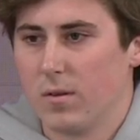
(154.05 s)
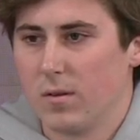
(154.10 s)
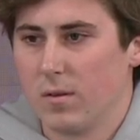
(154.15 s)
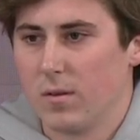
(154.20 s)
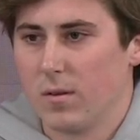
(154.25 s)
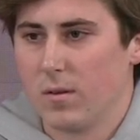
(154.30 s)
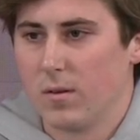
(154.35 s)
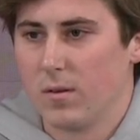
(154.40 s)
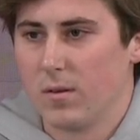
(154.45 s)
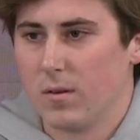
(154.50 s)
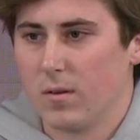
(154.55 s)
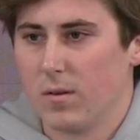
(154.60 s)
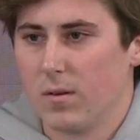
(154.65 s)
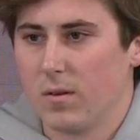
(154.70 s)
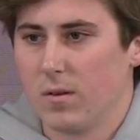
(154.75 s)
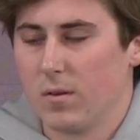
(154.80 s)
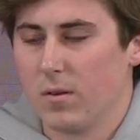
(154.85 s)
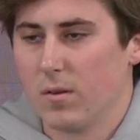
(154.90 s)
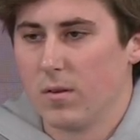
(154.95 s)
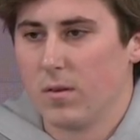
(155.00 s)
Thanks. I guess
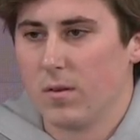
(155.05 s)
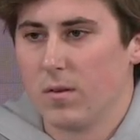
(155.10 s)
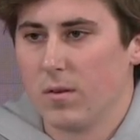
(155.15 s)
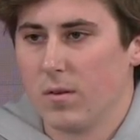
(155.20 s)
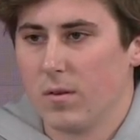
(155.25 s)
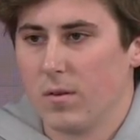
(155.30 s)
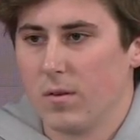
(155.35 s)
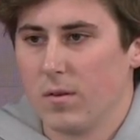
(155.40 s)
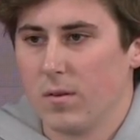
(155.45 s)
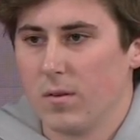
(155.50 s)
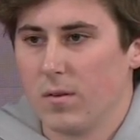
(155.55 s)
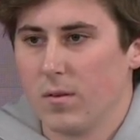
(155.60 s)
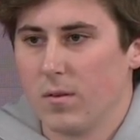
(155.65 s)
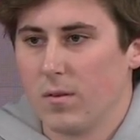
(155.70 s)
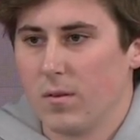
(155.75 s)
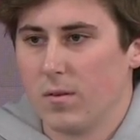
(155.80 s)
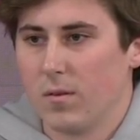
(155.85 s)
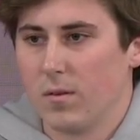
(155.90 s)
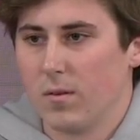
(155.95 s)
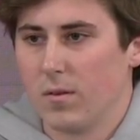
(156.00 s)
two. When, who did
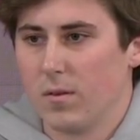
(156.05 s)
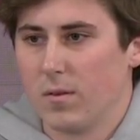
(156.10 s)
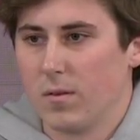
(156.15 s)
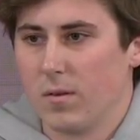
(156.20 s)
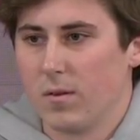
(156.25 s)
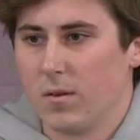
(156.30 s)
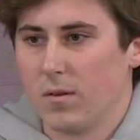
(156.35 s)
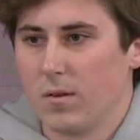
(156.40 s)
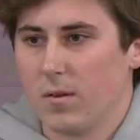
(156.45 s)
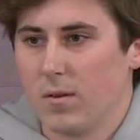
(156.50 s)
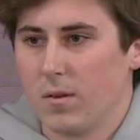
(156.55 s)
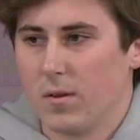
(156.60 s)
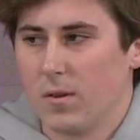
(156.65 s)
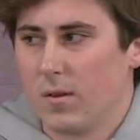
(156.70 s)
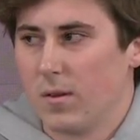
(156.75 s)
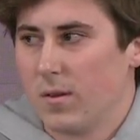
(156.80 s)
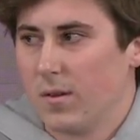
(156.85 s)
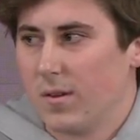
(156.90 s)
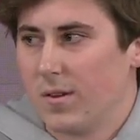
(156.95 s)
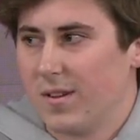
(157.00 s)
you grow up rooting for? Dude,
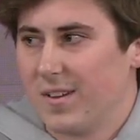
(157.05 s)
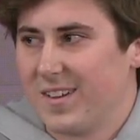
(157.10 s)
that was good.